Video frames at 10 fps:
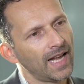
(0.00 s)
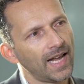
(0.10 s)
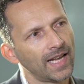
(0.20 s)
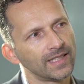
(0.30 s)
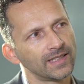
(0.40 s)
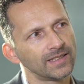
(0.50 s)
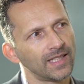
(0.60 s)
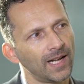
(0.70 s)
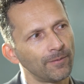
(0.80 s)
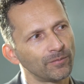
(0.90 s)
And
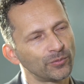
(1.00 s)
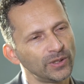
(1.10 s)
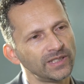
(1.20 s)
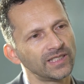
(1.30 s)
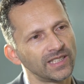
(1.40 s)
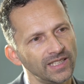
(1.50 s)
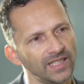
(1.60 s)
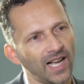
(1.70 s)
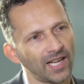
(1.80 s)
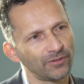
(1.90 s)
um,
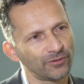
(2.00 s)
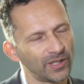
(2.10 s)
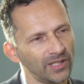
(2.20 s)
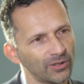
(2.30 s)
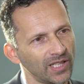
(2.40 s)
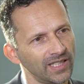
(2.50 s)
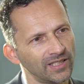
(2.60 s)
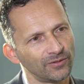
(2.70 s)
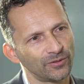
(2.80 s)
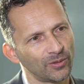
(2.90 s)
recently I've
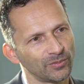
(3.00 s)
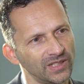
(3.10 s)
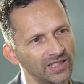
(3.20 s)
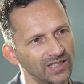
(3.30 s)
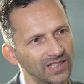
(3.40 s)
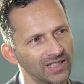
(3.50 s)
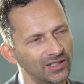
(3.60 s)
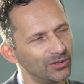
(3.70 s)
relocated from Sydney